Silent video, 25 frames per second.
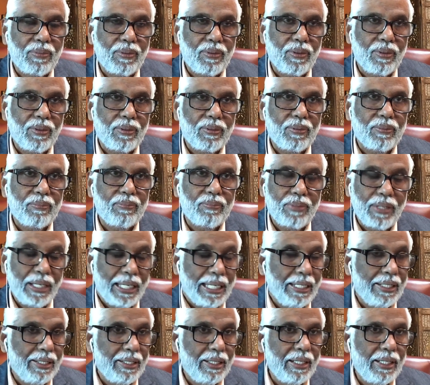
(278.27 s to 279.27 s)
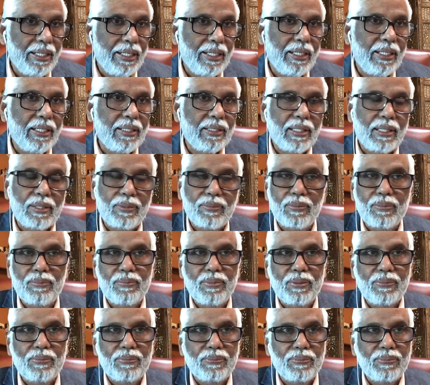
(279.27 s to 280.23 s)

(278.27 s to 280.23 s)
on brain training that will be